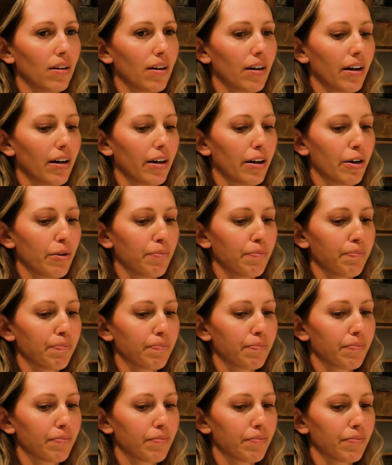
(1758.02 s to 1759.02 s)
um,
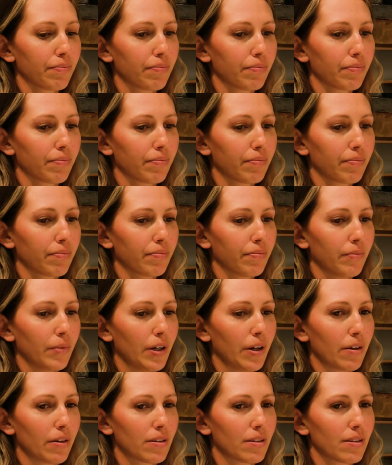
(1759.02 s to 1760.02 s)
you
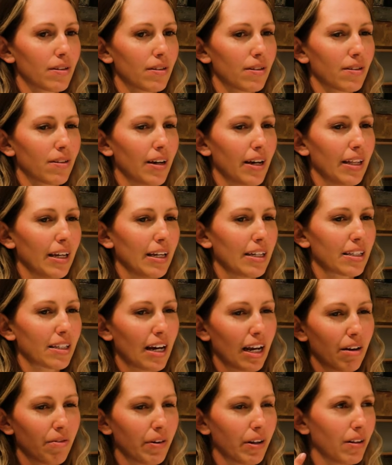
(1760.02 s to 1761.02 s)
know, it's, I think it's
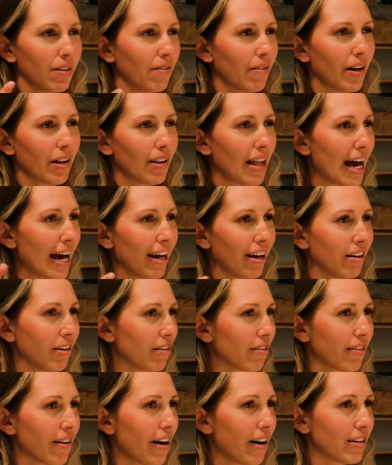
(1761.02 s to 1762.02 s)
kind of a, a lie in your
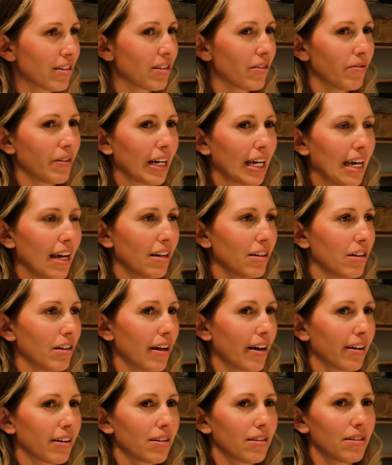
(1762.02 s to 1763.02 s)
thoughts of I can't do
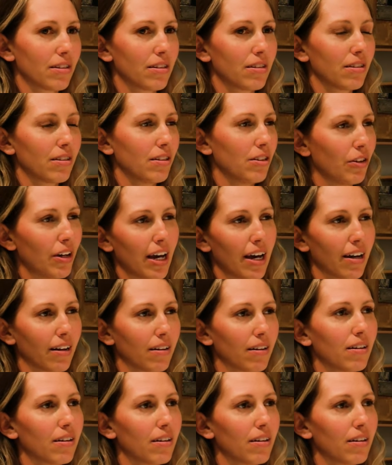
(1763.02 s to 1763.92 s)
that, because you can.